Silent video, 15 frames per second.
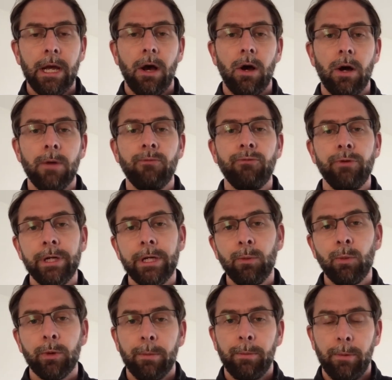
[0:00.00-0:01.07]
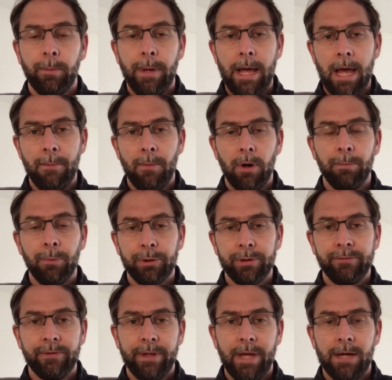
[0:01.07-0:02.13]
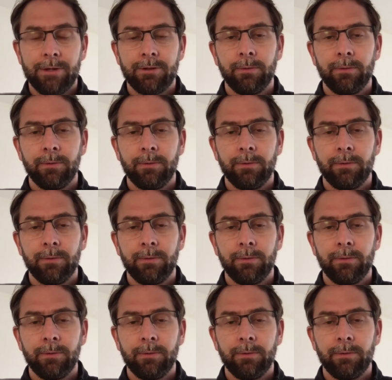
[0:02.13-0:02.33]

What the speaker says: I really want to prepare my body for that.